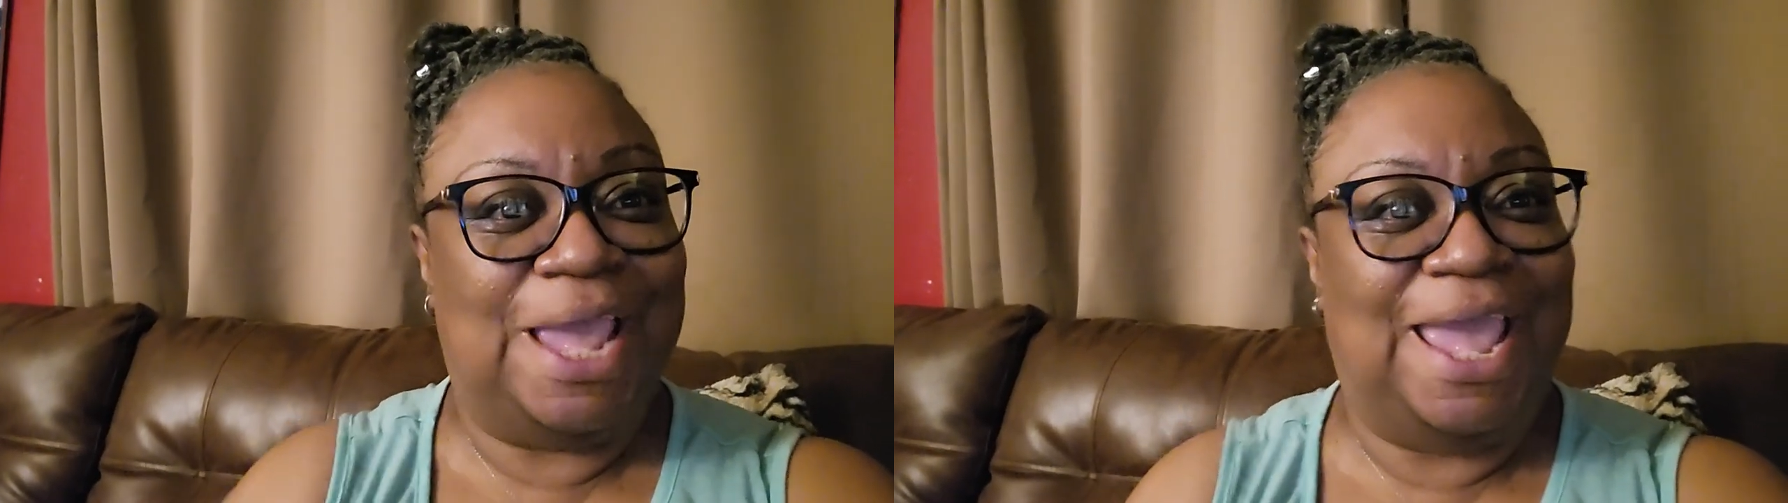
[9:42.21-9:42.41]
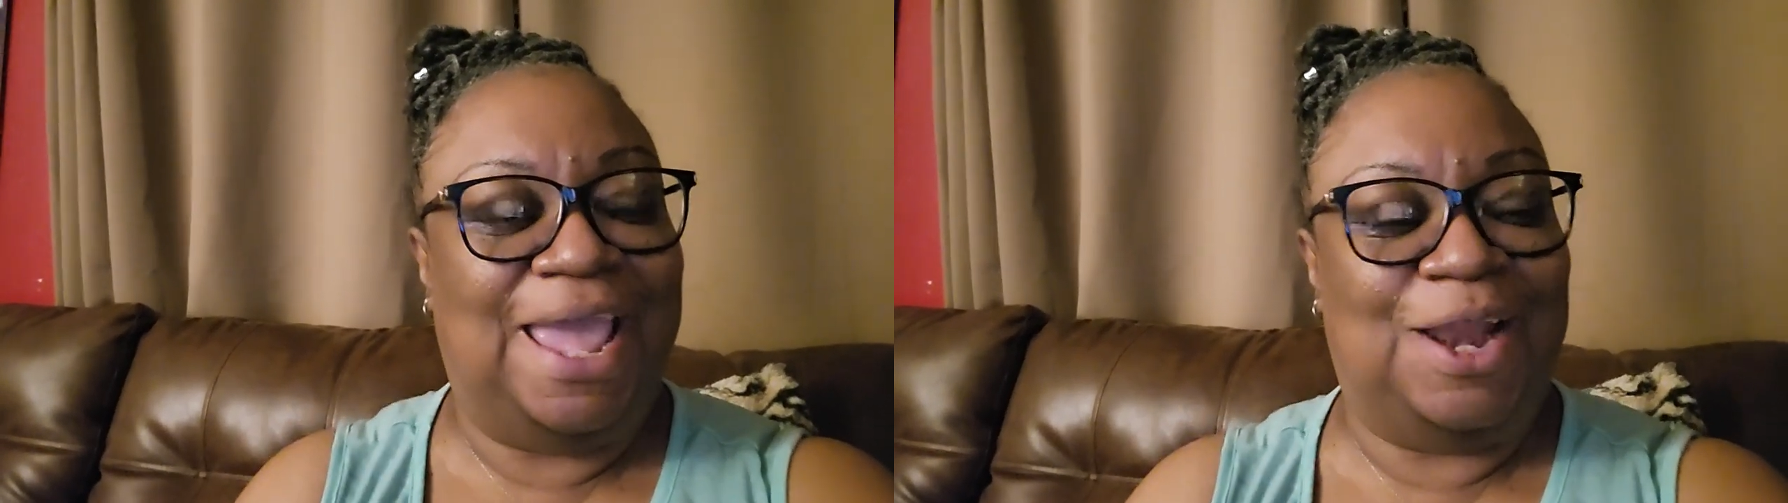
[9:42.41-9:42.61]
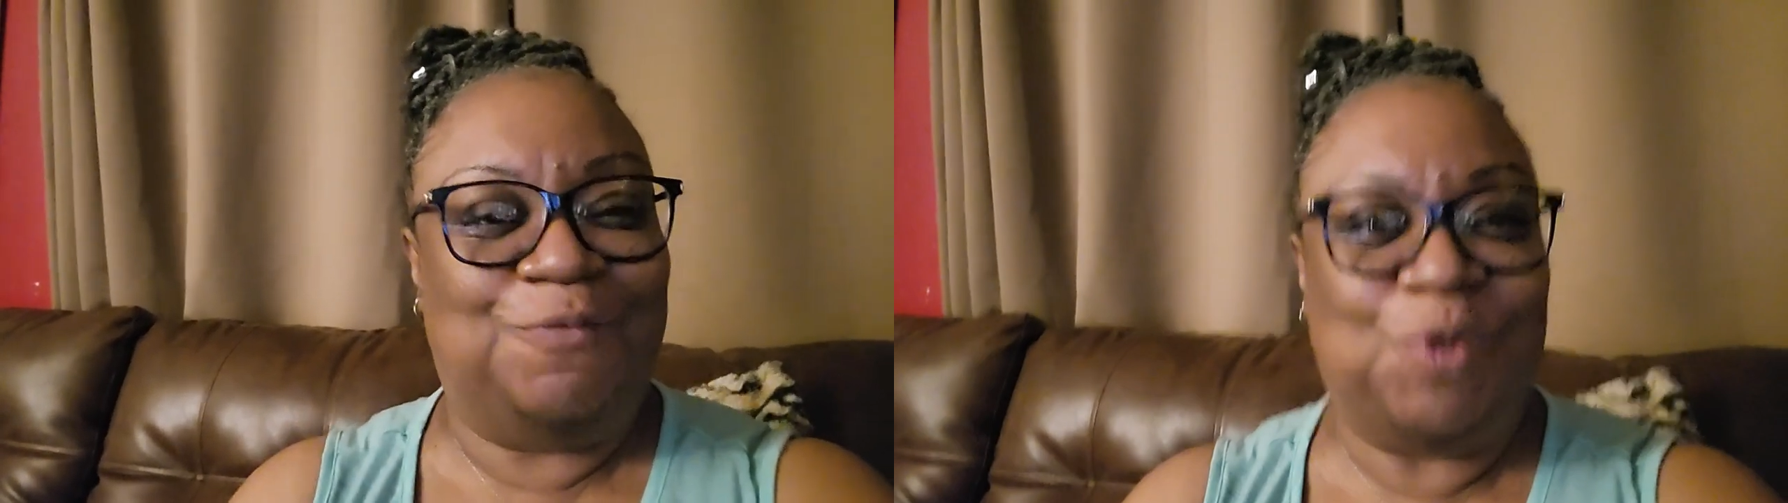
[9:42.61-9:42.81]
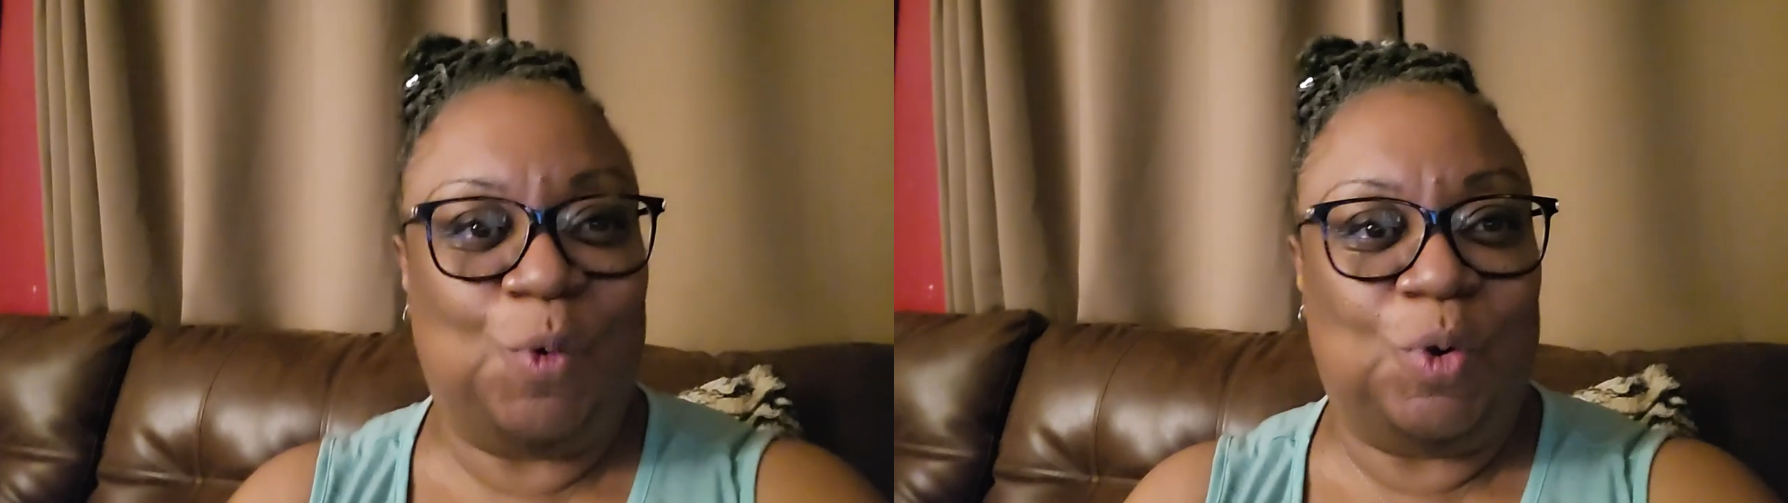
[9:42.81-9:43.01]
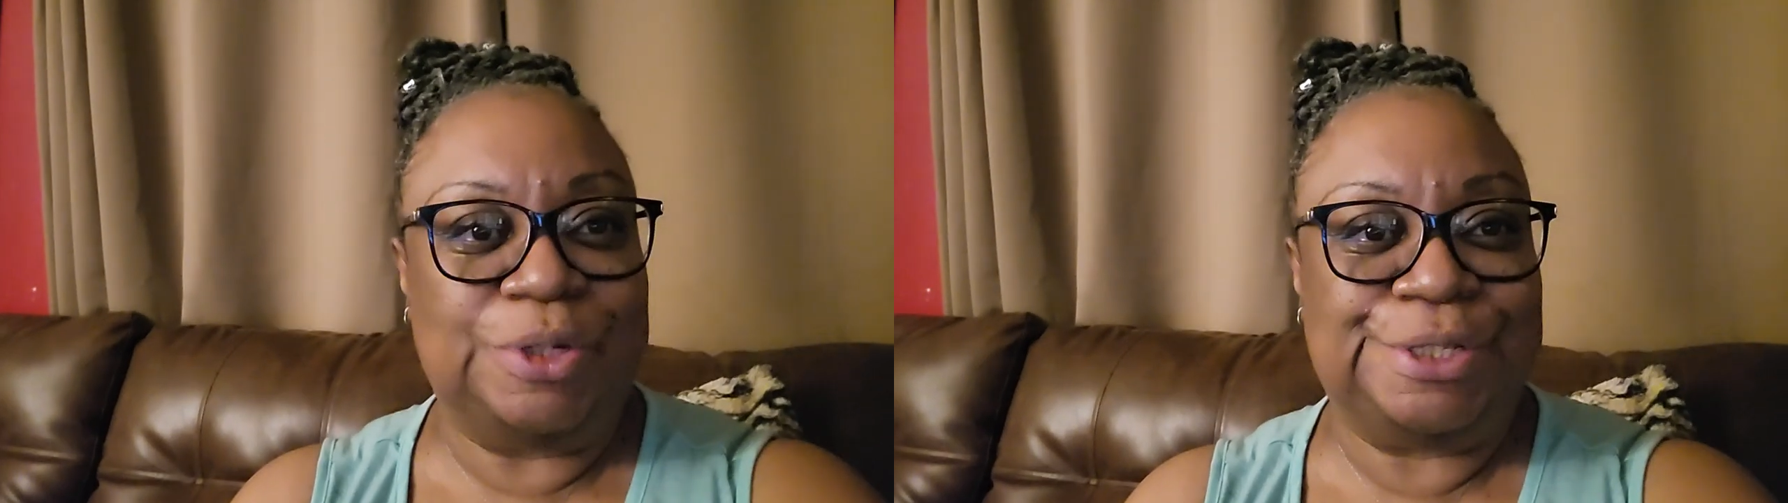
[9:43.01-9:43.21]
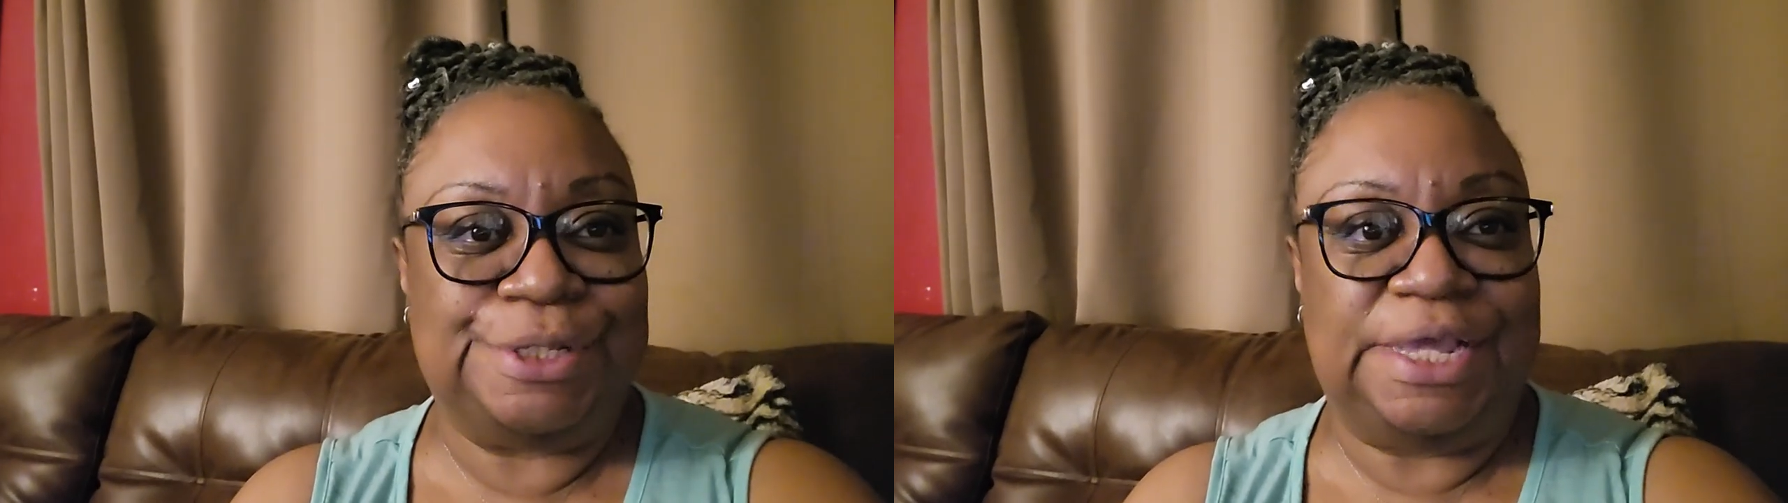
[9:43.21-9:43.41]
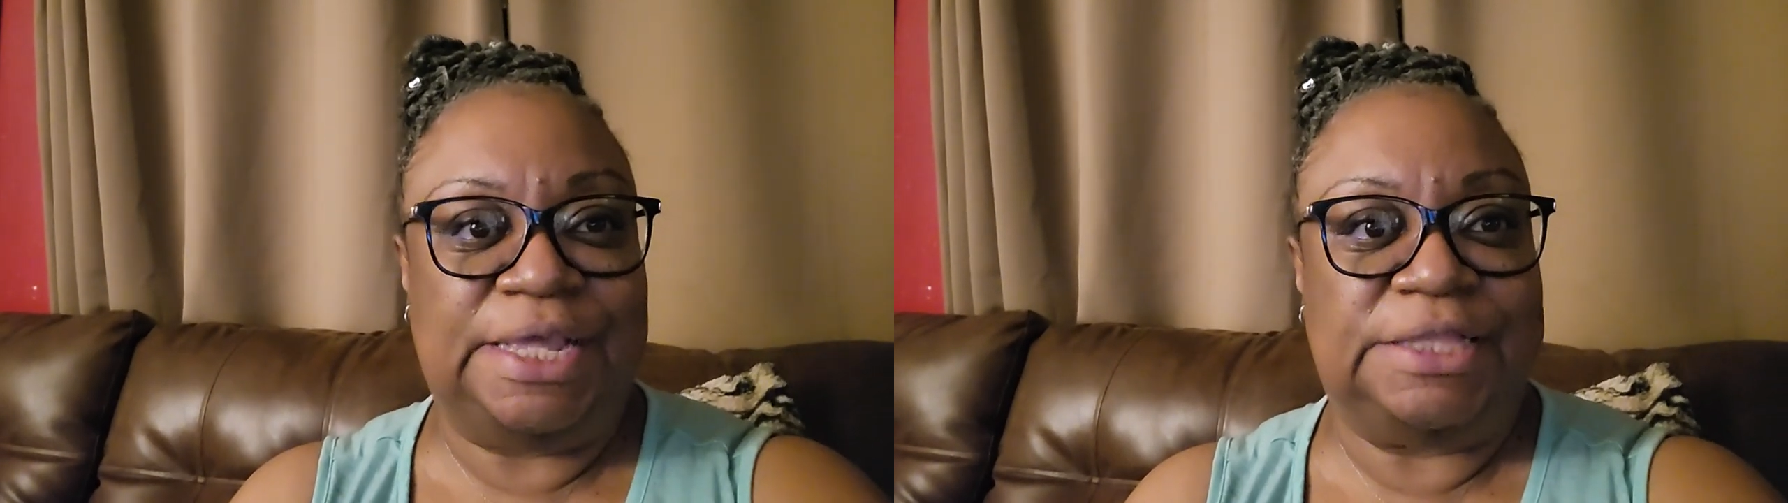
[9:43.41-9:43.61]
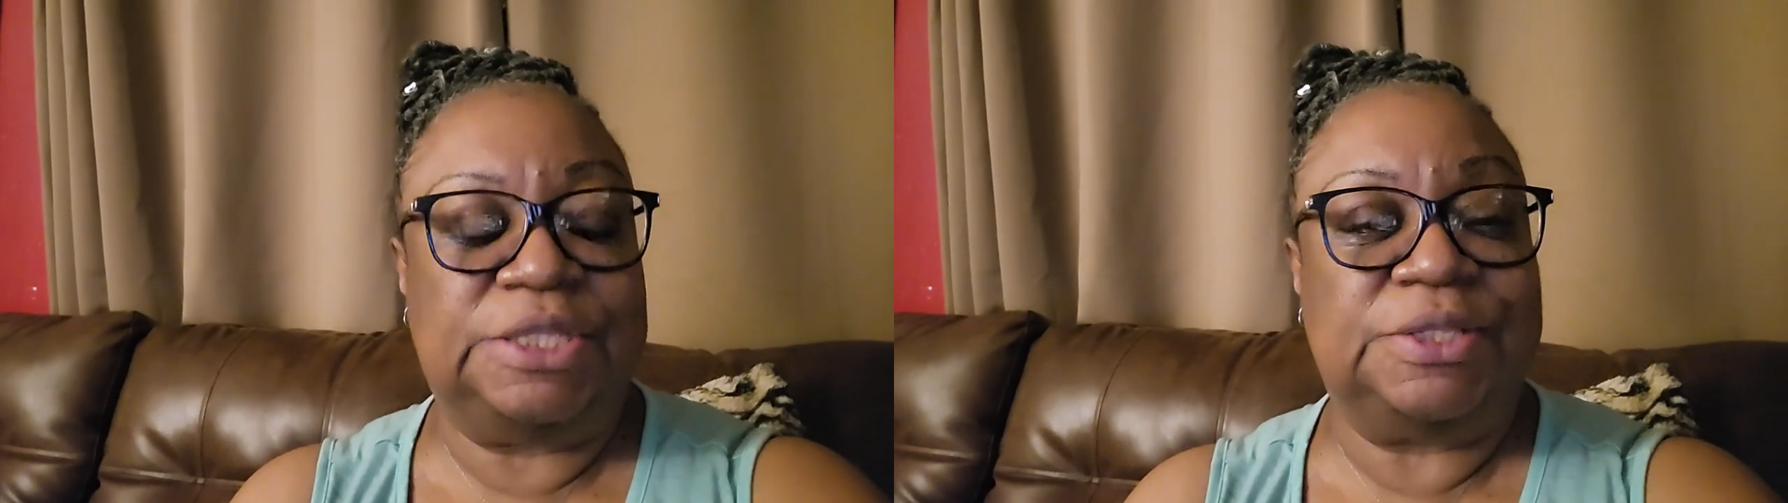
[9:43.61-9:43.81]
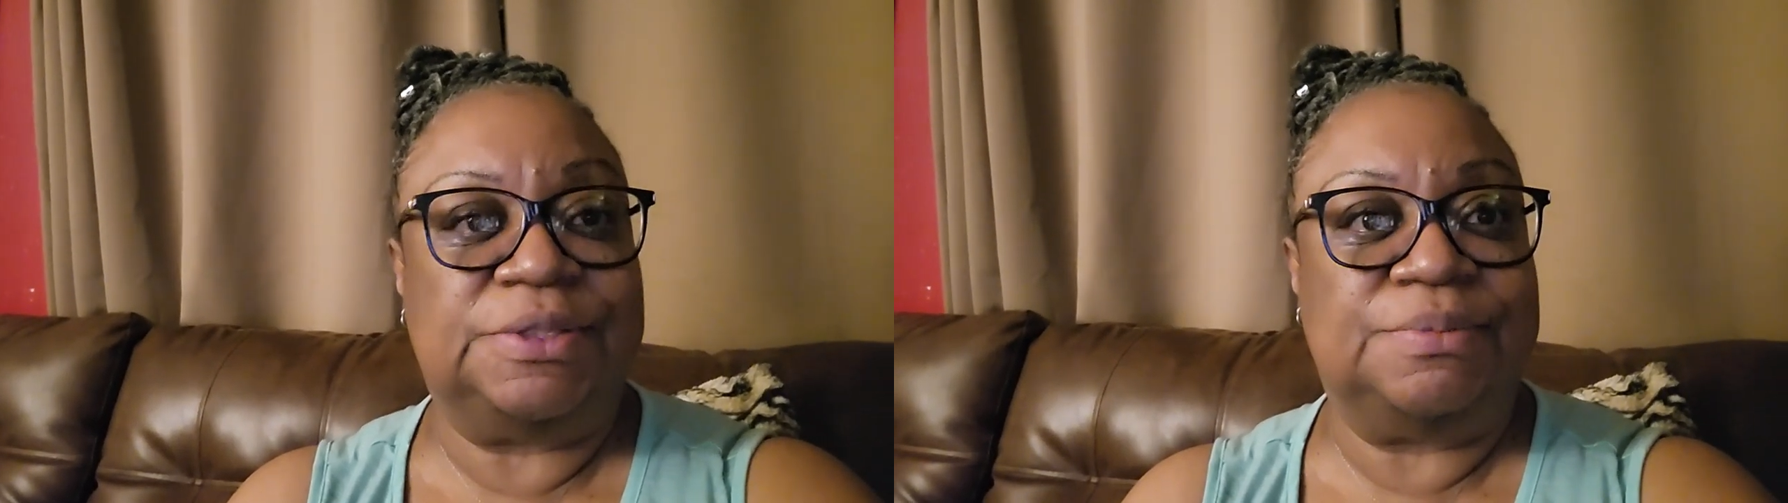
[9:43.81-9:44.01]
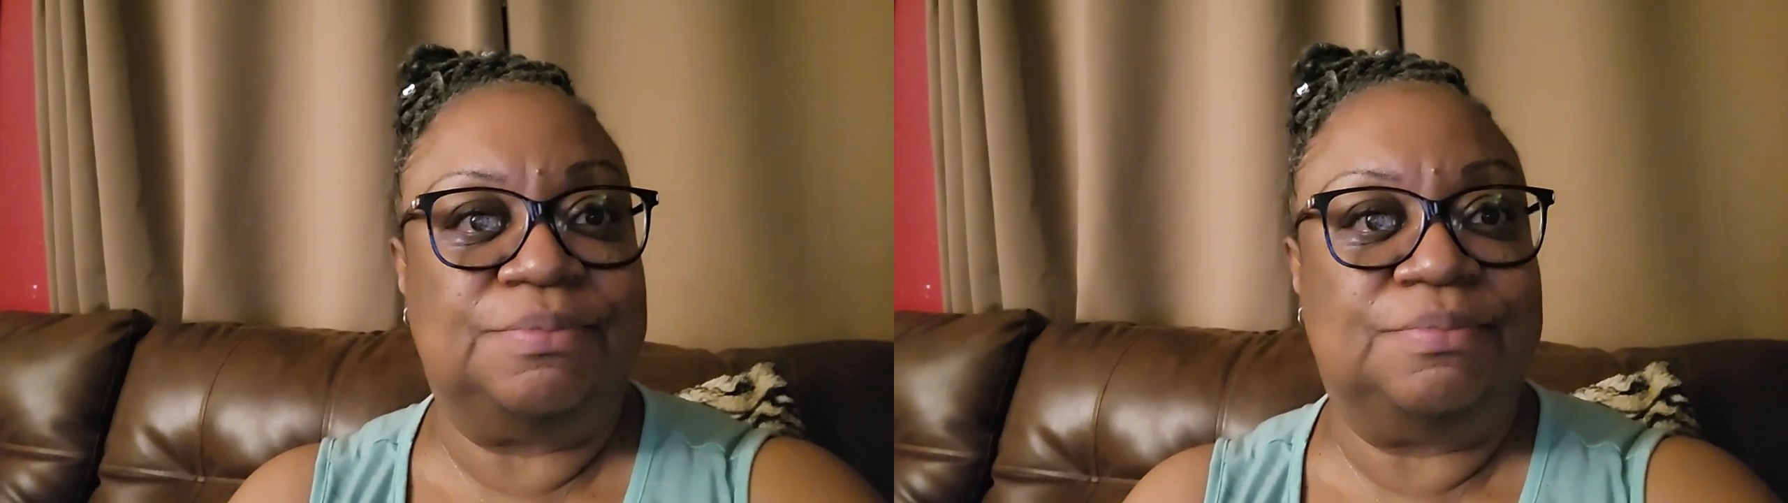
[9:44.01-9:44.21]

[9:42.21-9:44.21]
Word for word: and of course it's